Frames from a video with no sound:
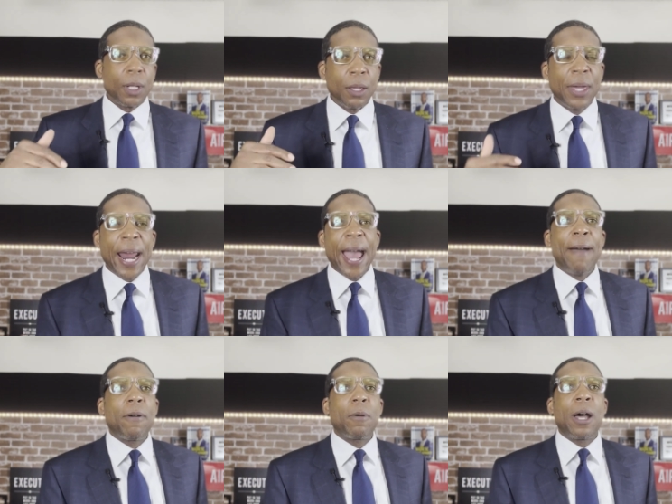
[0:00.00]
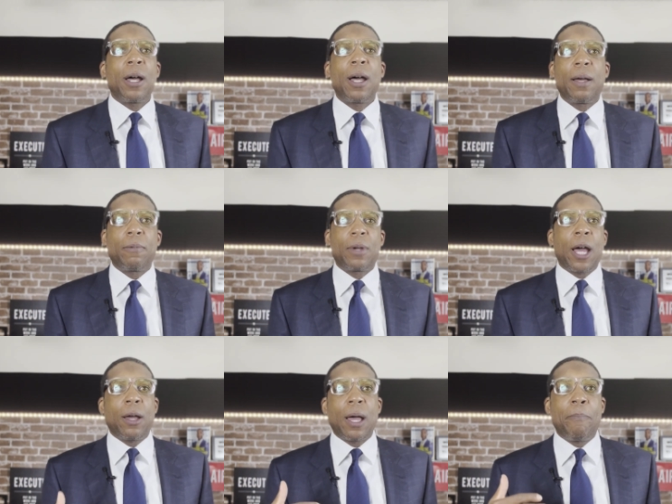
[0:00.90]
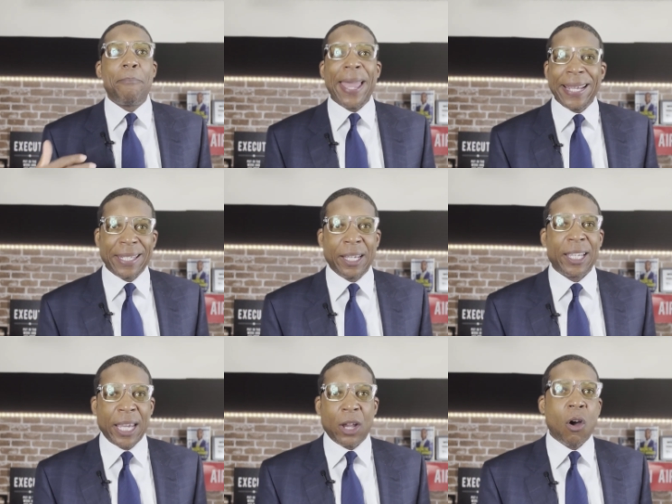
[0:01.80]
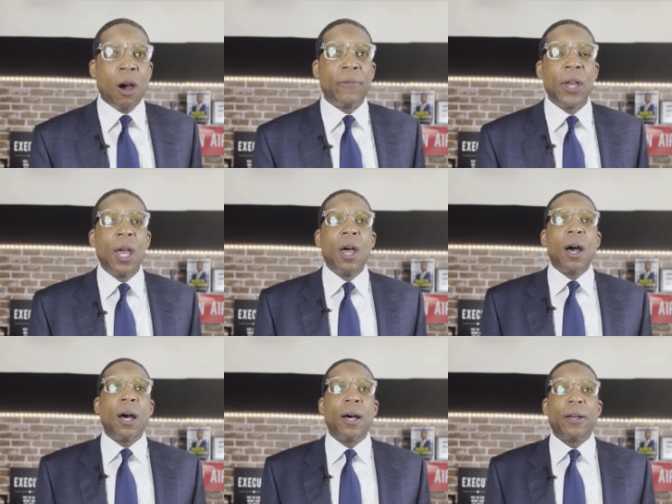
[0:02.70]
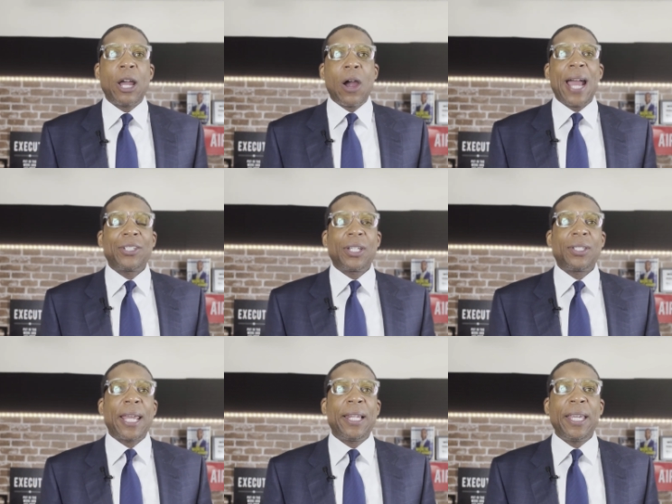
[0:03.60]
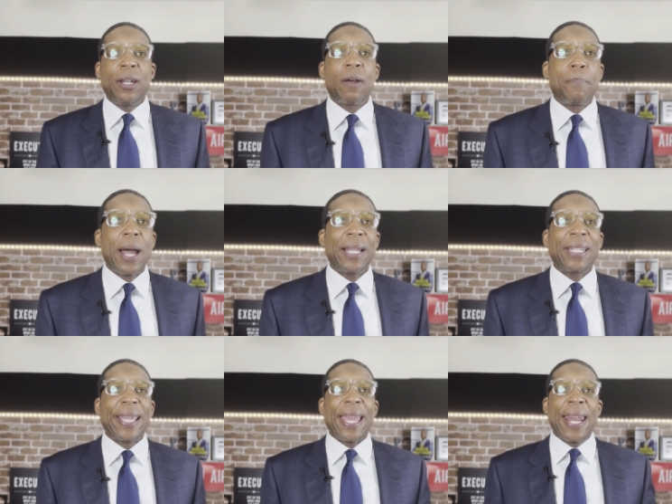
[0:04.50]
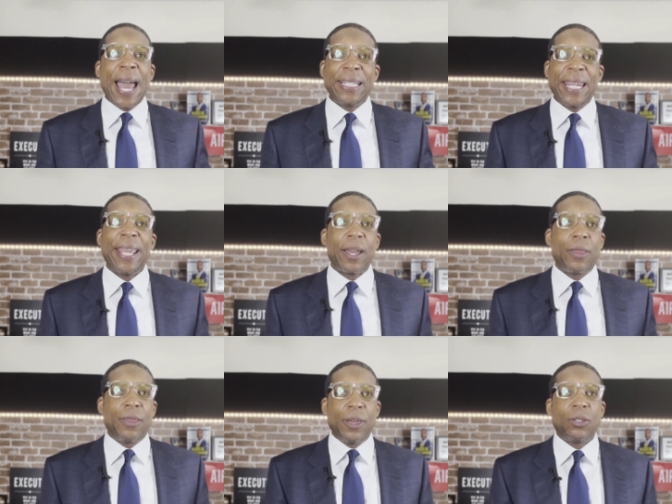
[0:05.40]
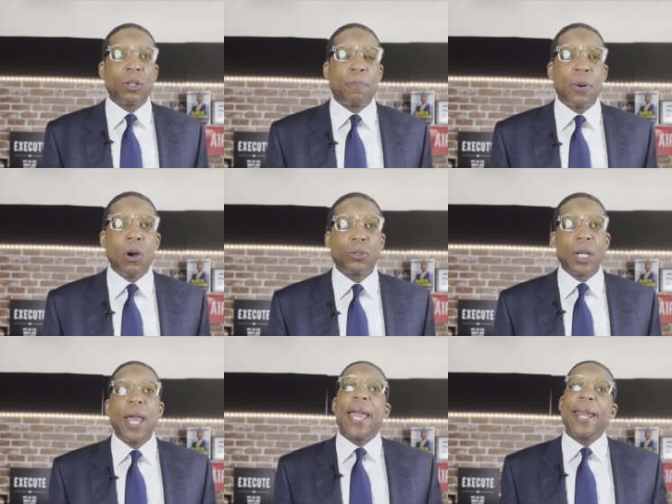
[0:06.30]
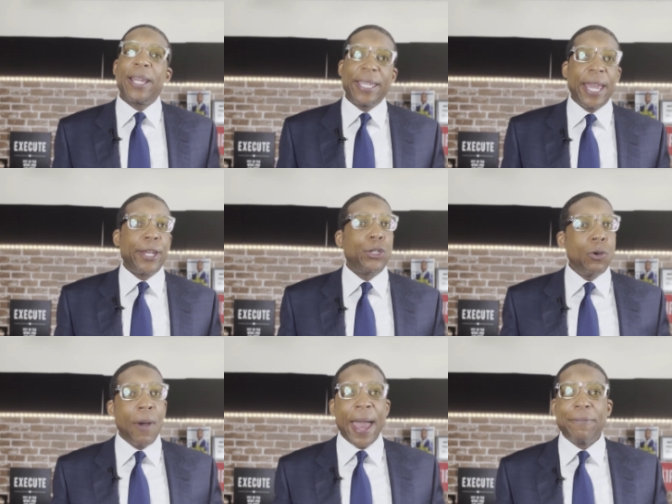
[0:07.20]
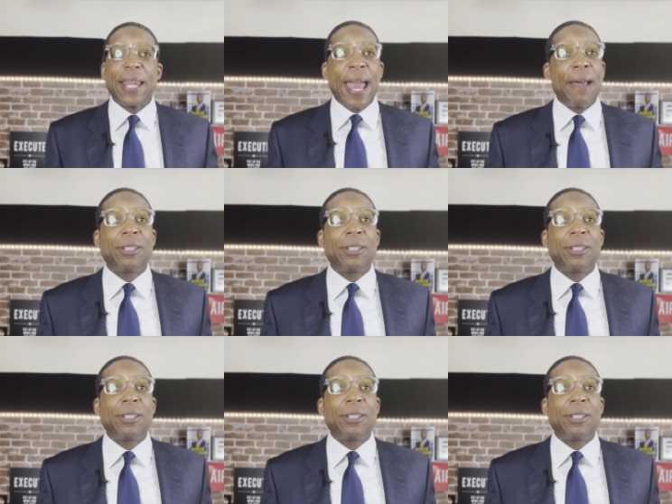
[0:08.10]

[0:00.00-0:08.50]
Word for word: that I have a, a, a, a amazing kickoff uh, or I should say, leading a project, and I take this approach. And again, you have to have